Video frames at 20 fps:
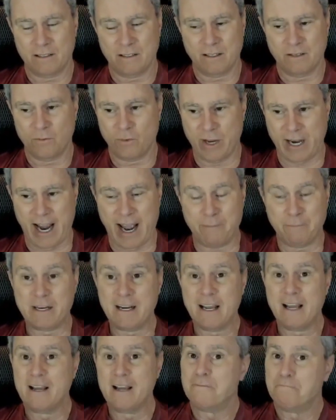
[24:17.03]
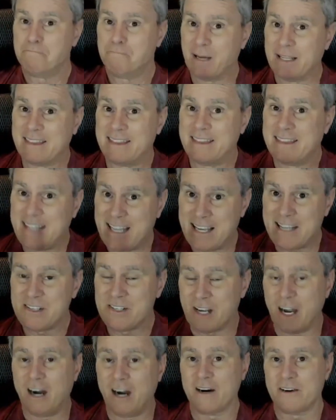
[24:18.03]
what happened. But these
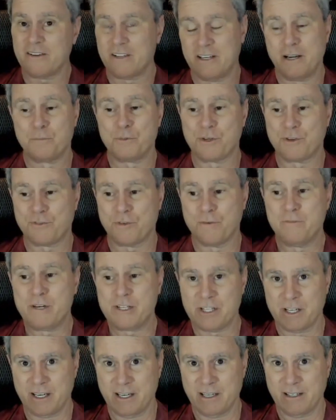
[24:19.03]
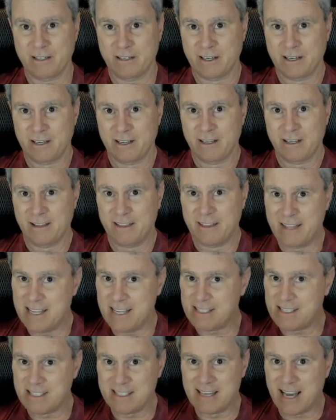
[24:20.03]
are the numbers from Michigan.
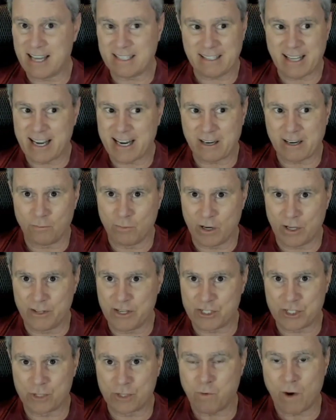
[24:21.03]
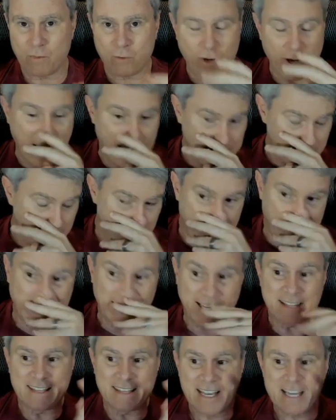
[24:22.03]
This is not like, well, this is what we're
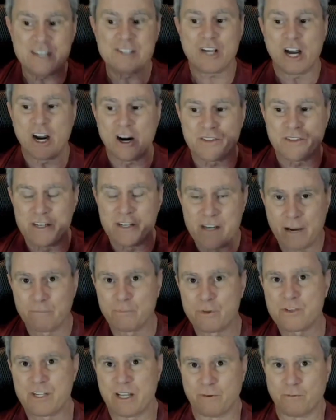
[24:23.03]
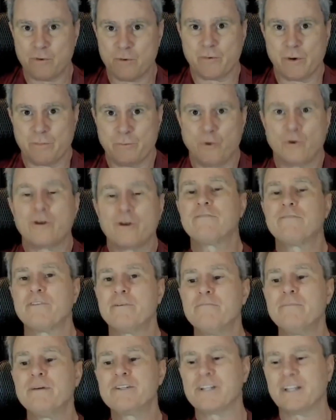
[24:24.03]
estimating. These are the numbers that were reported
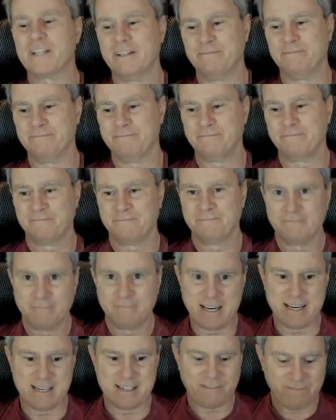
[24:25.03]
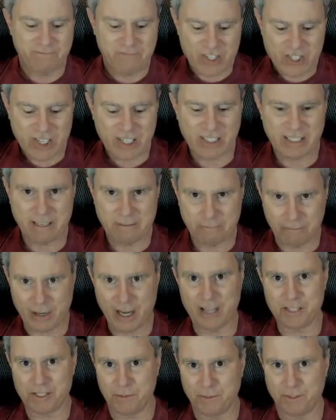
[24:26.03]
from Michigan. It is physically
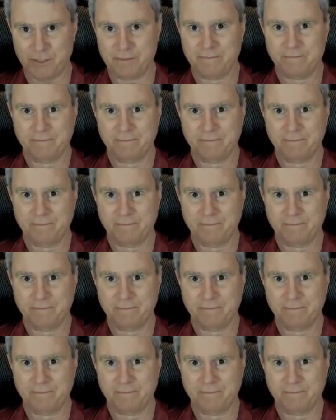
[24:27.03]
impossible